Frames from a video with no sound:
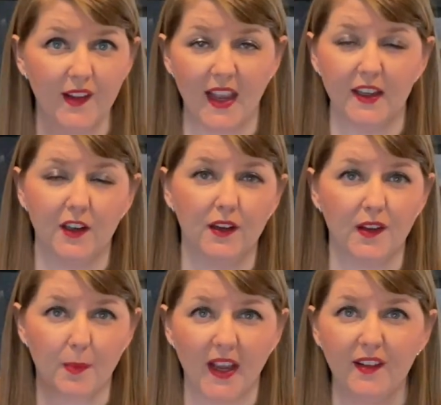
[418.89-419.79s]
and your
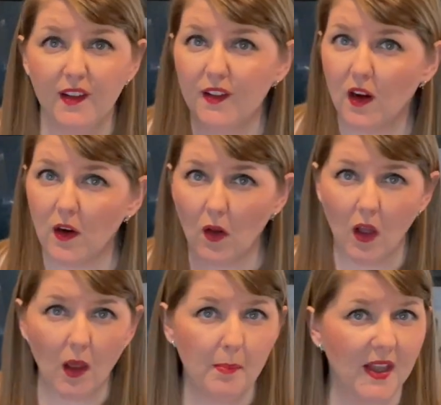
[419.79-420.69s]
spices are
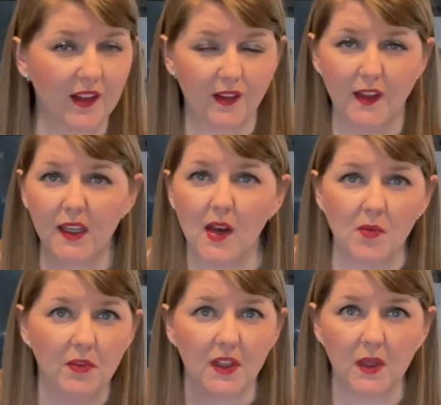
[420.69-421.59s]
all mixed in and really